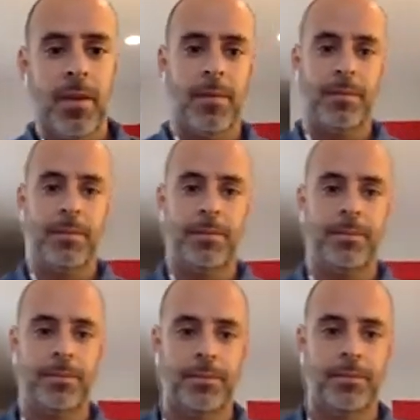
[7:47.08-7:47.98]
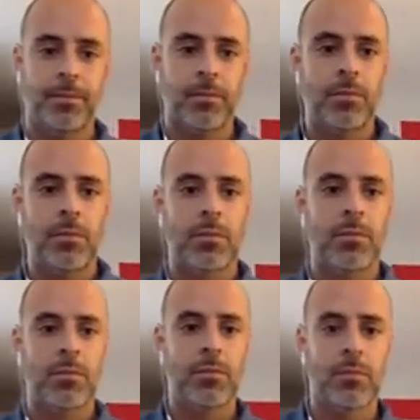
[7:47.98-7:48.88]

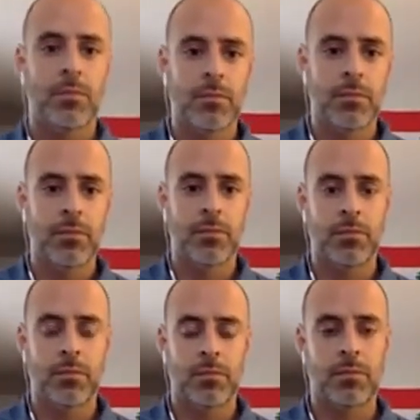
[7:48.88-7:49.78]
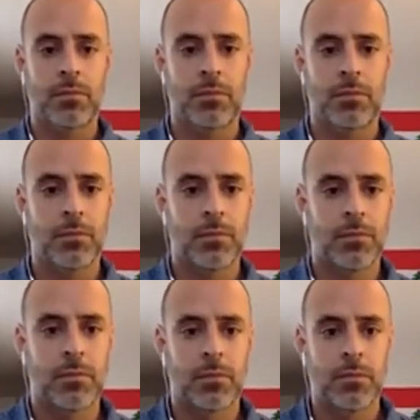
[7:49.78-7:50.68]

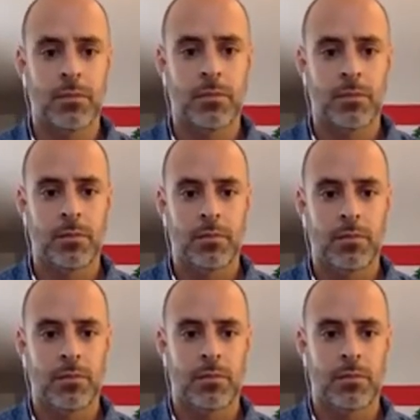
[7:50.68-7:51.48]
[no speech]